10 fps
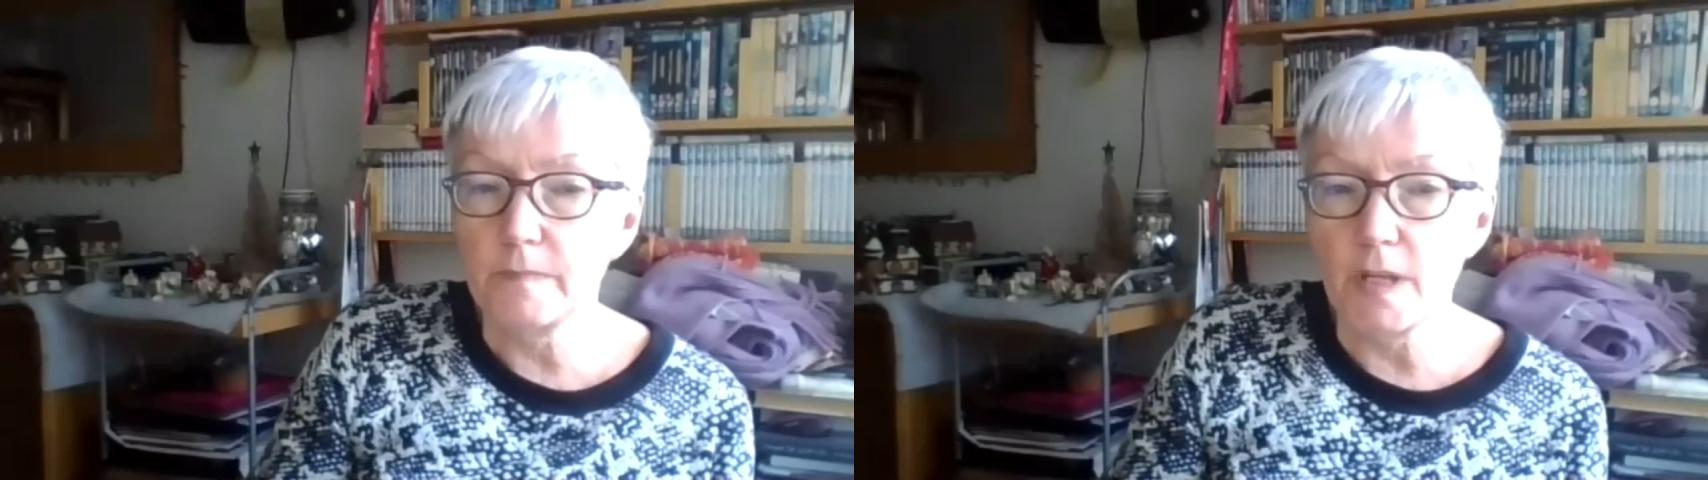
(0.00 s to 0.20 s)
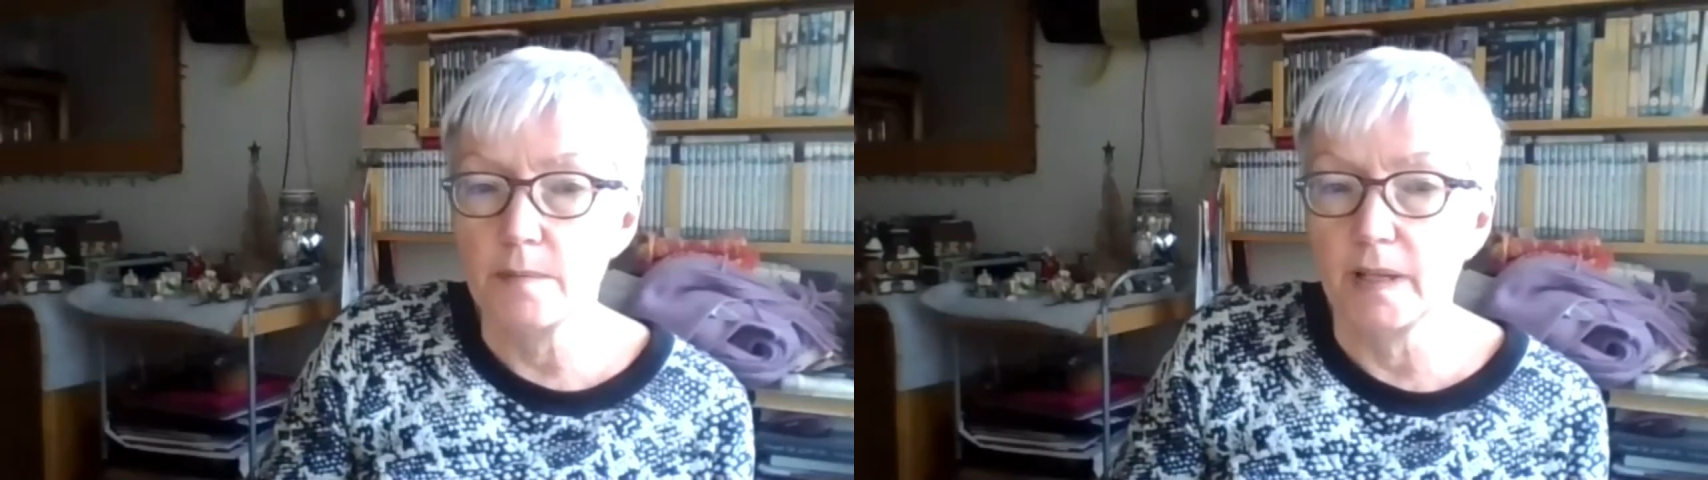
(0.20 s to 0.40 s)

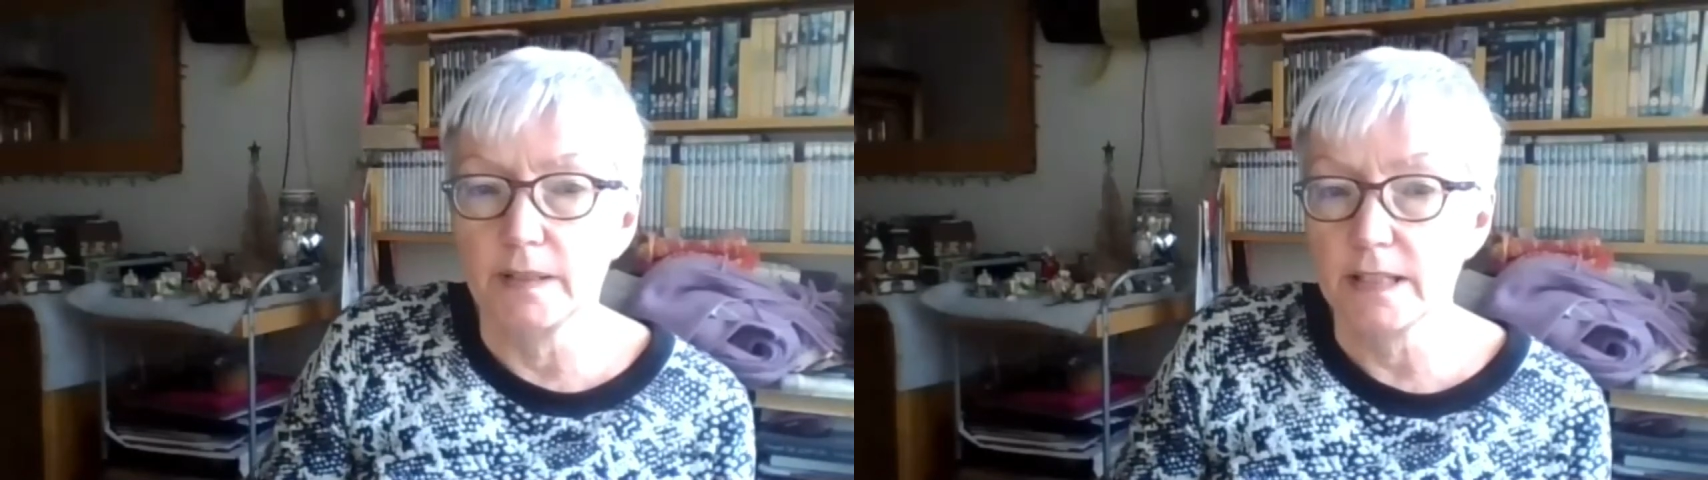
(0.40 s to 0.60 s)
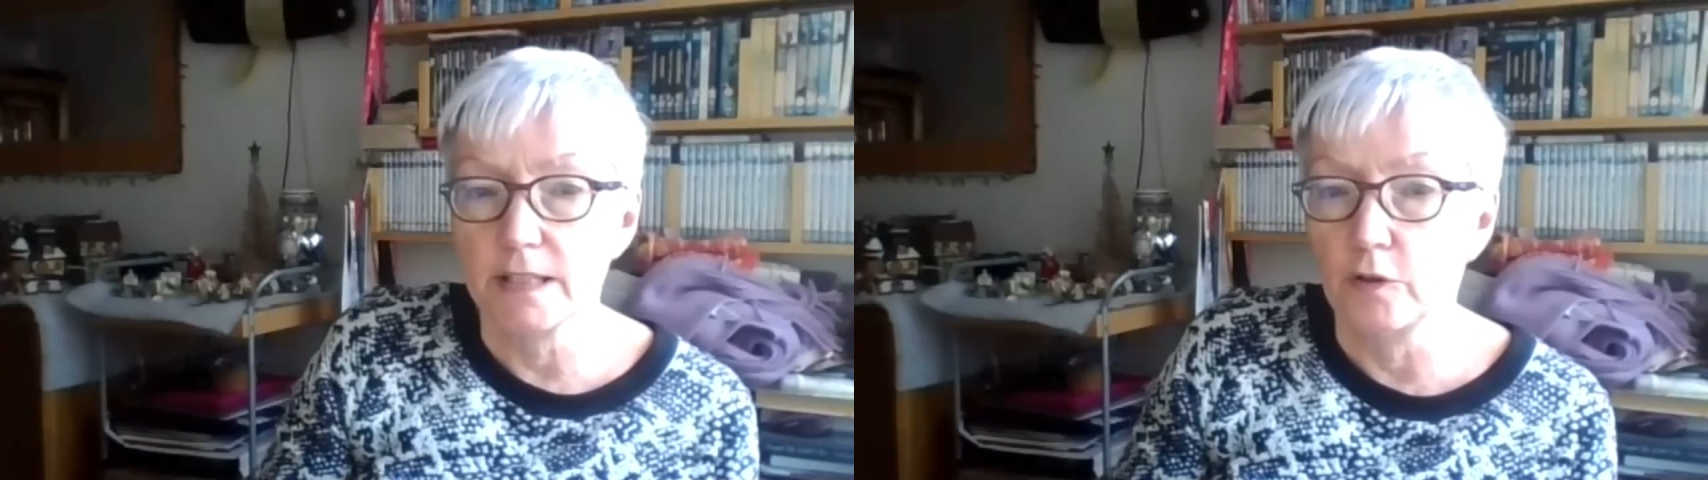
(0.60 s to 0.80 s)
But there's
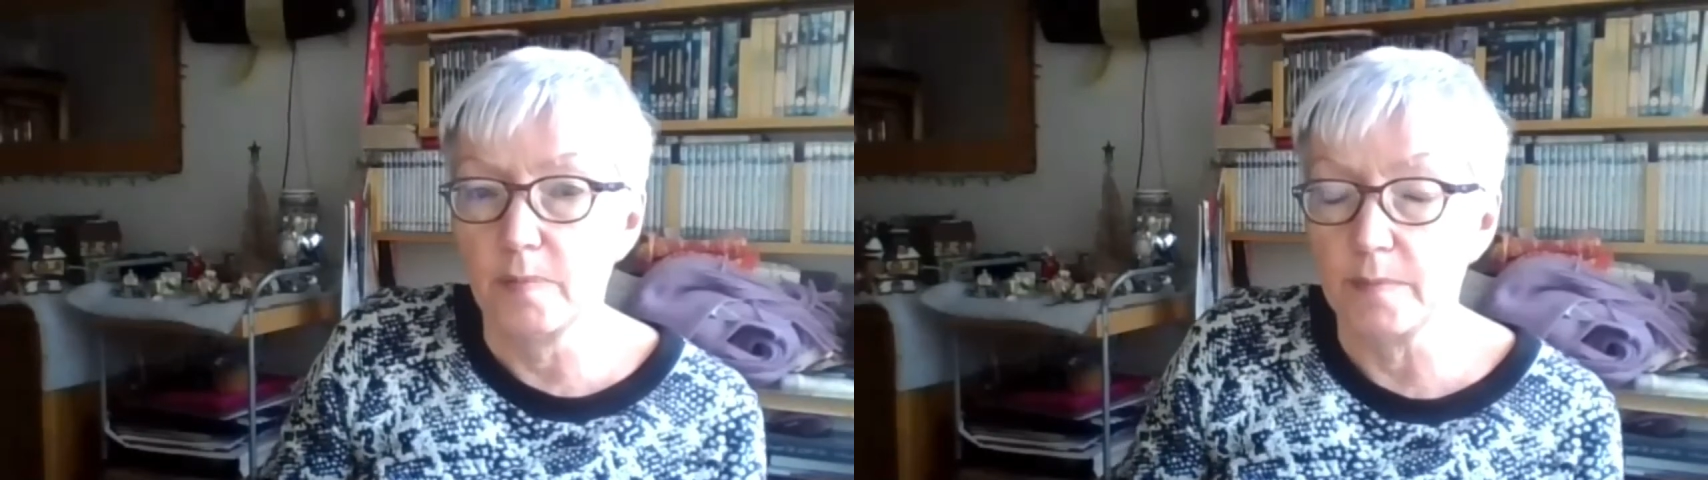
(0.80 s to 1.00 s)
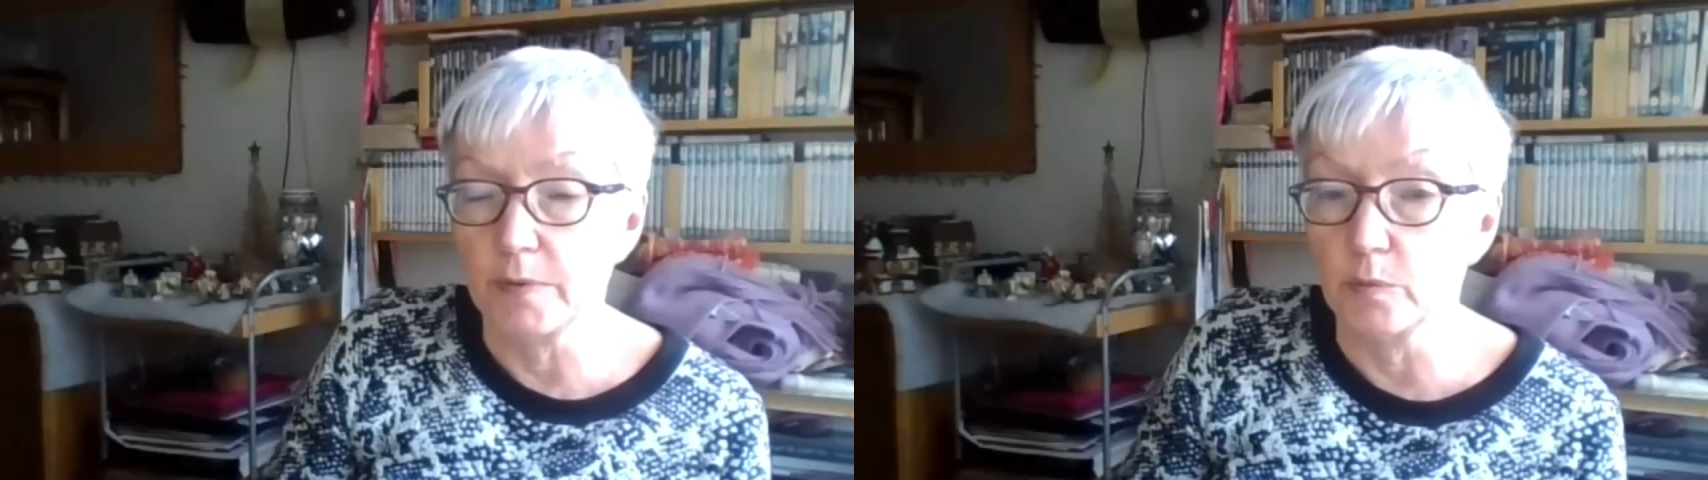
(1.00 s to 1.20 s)
a lot of people
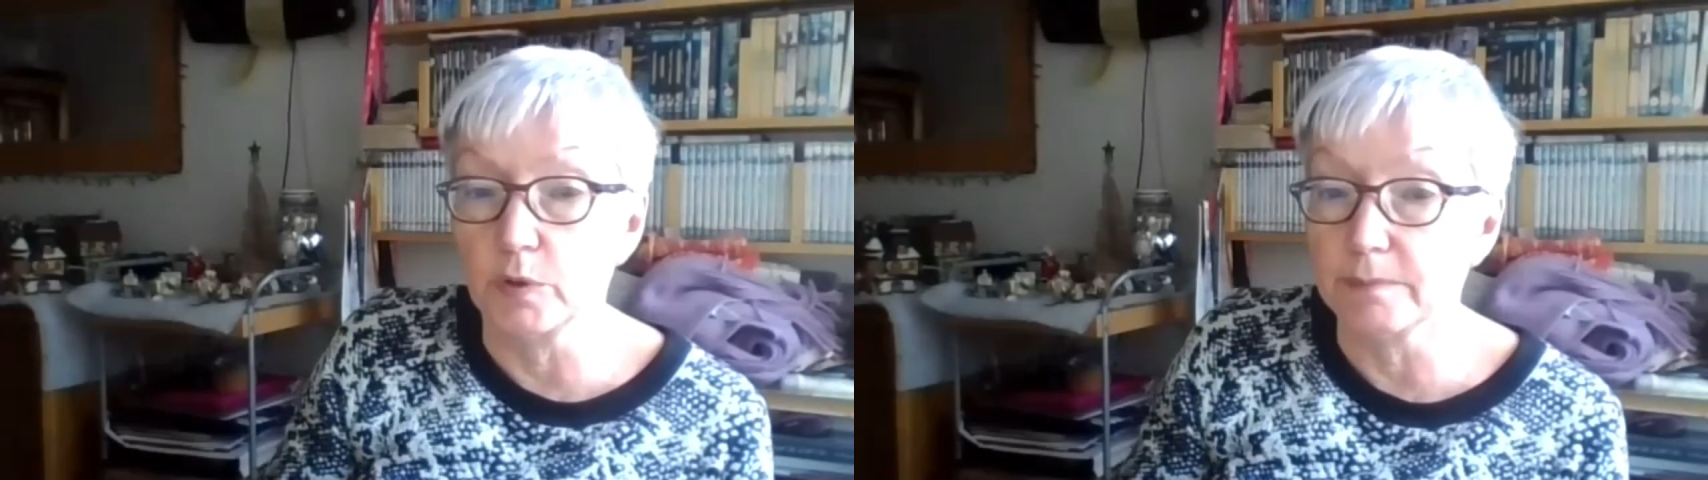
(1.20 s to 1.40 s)
that wouldn't be